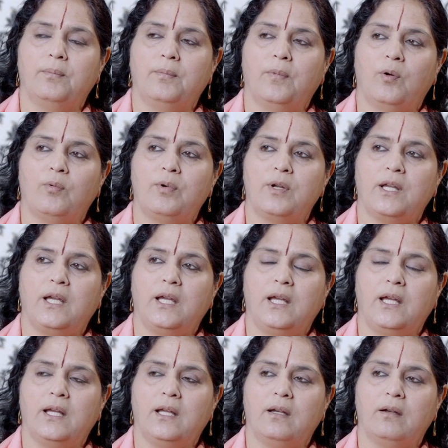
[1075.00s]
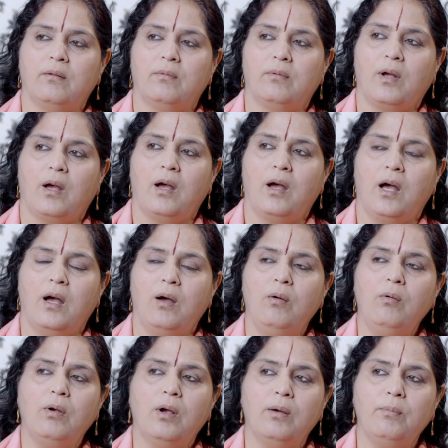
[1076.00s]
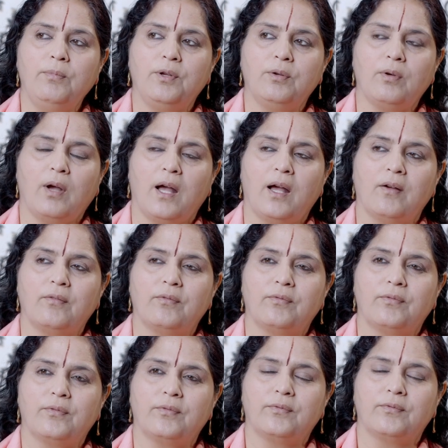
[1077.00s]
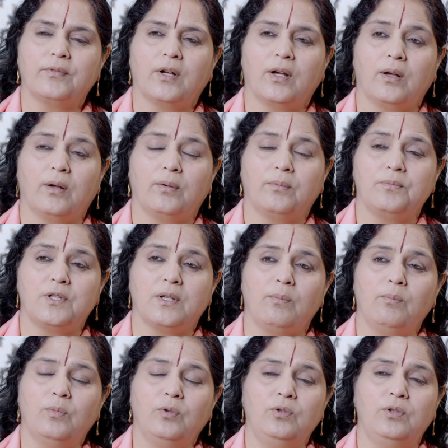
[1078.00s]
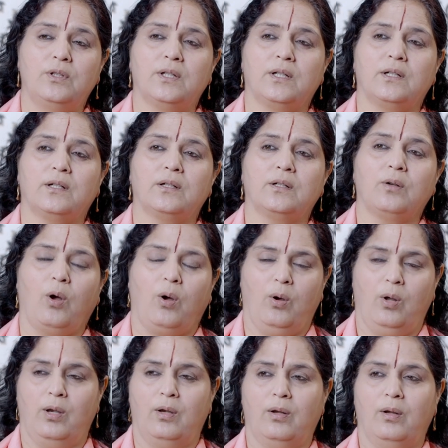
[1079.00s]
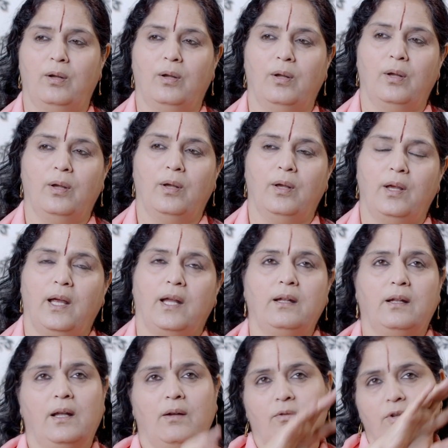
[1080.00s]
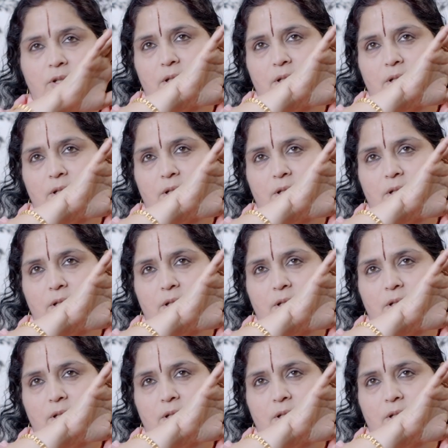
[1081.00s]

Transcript: over here, how come you have some Buddha hall? And there was